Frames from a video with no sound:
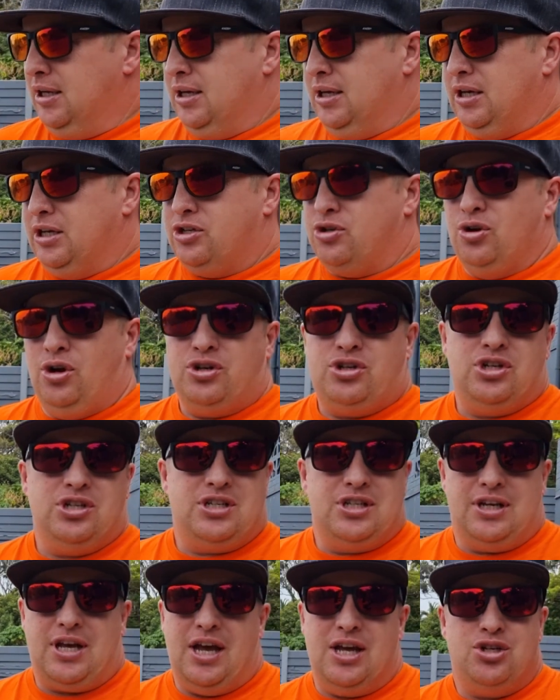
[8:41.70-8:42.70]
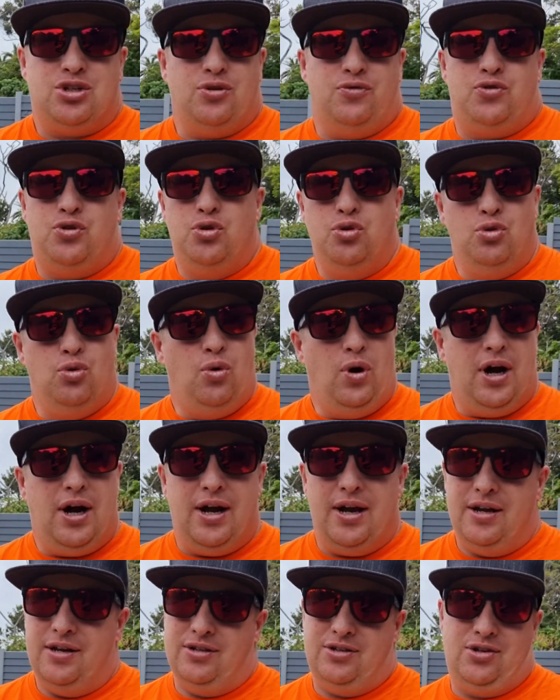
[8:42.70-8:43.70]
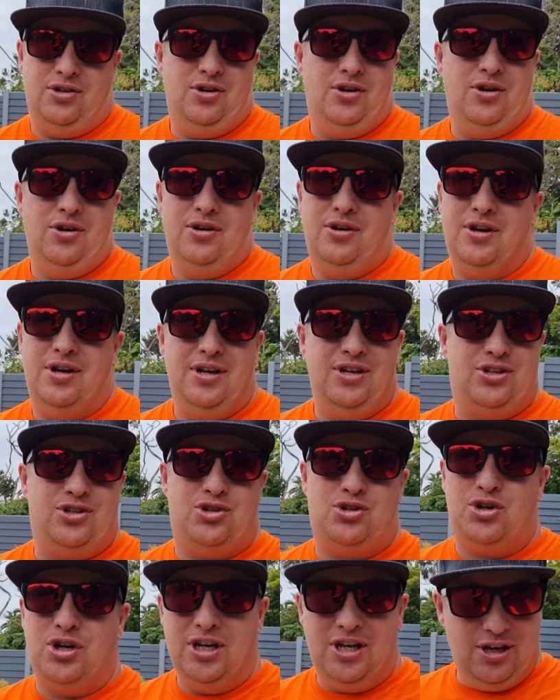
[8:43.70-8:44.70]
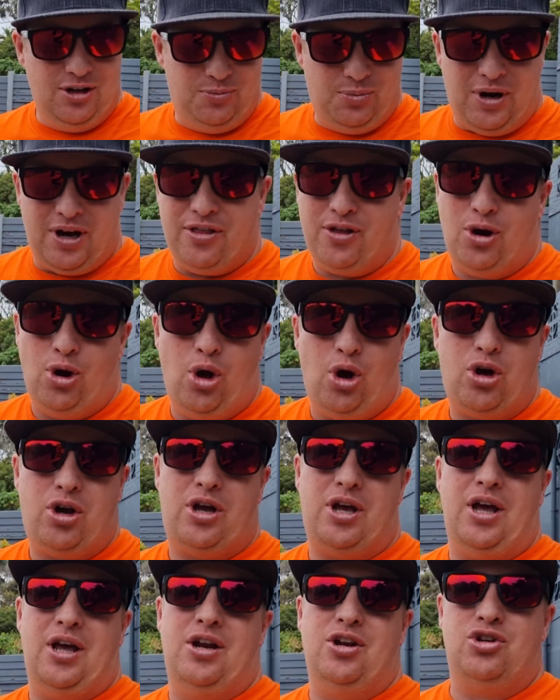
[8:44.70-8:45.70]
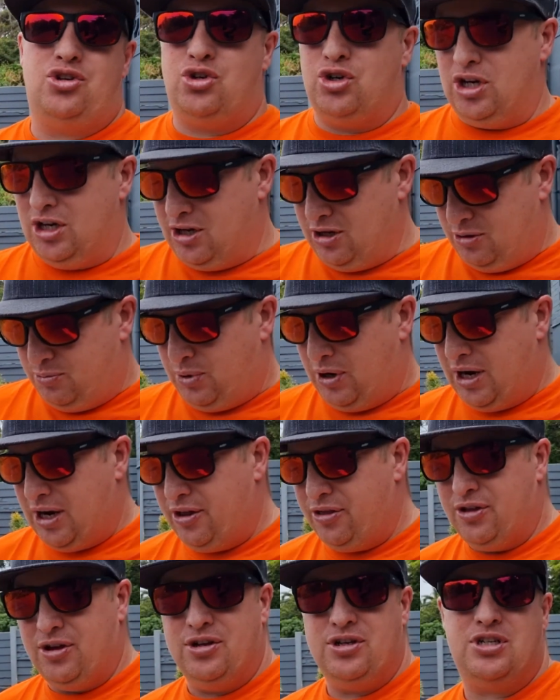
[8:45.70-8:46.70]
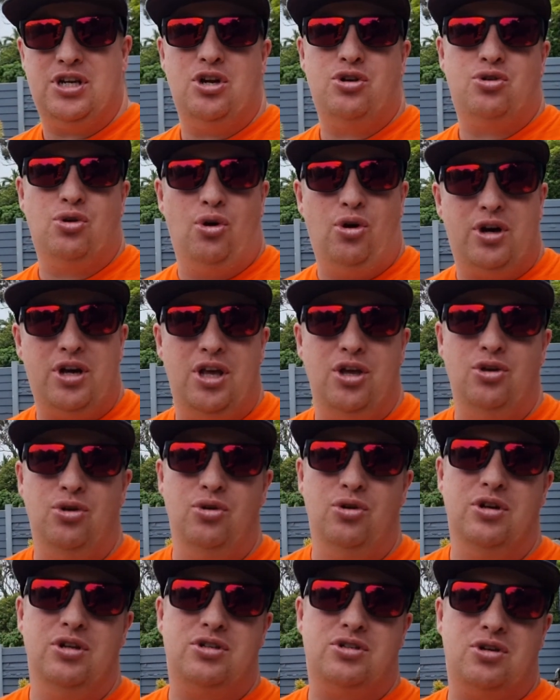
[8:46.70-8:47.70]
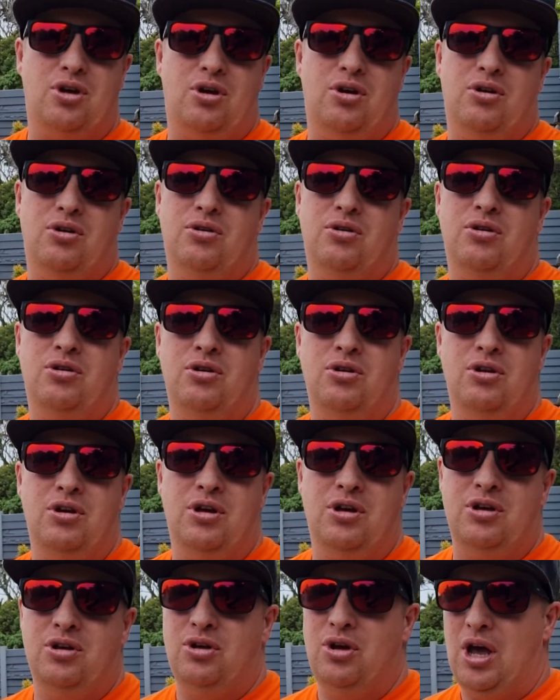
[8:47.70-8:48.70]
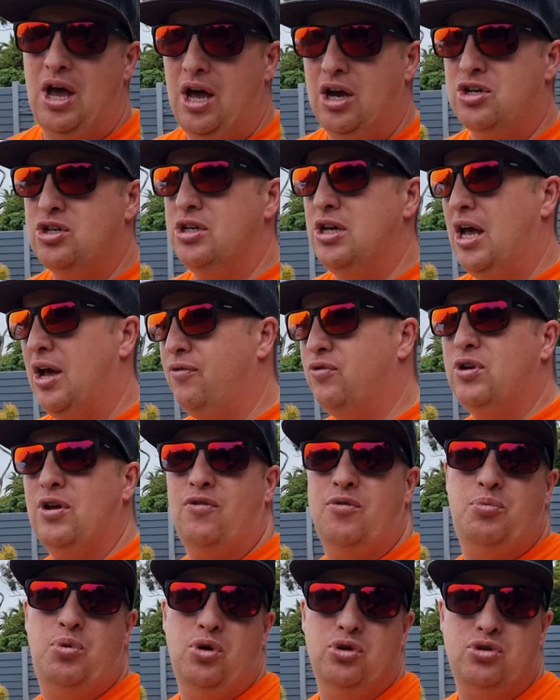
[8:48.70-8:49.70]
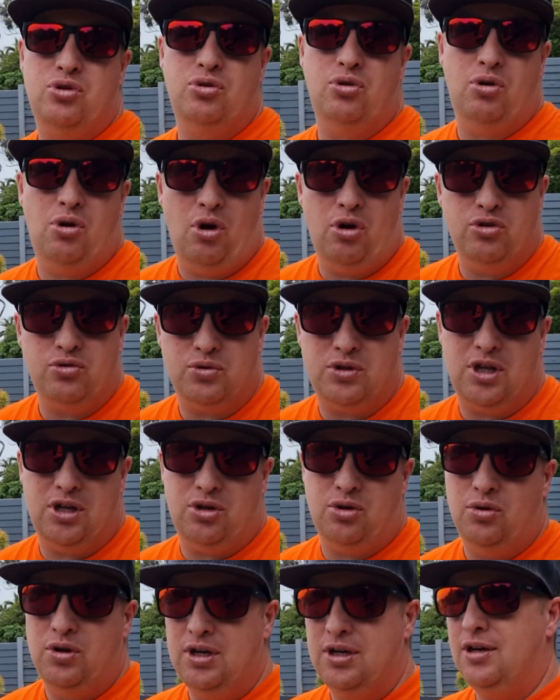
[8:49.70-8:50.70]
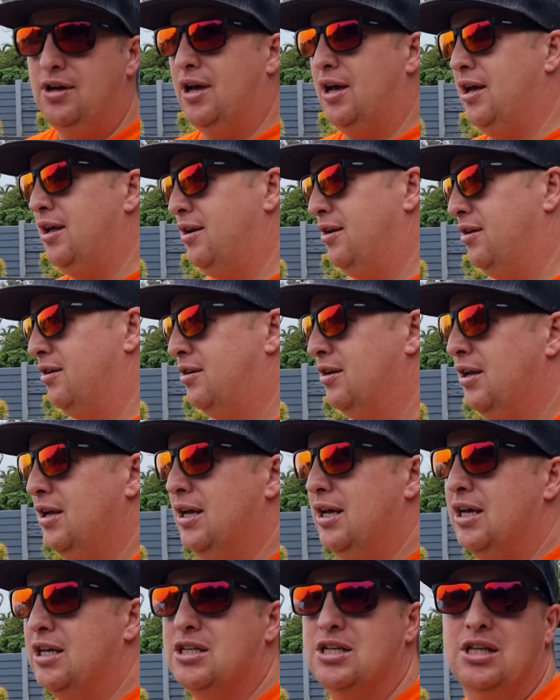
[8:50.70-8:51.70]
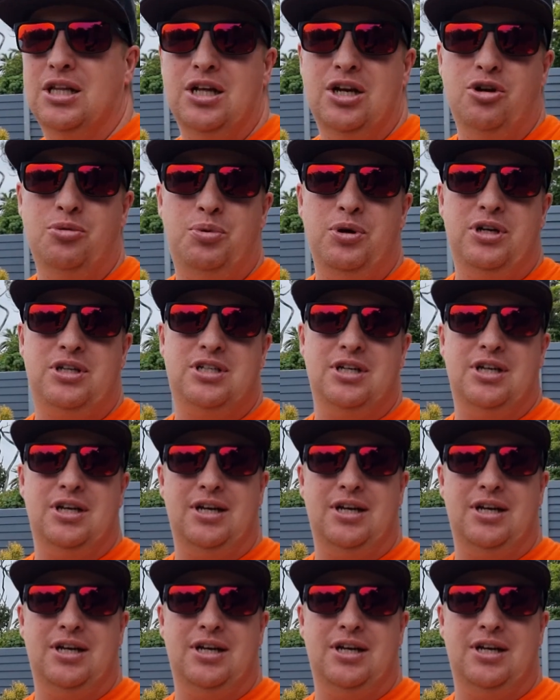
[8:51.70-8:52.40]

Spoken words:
it's not just a case of two wires, you know. It's triggered by the lock, and it's triggered by the central locking unit. So you actually have to have a person who knows what they're doing, and it's a little bit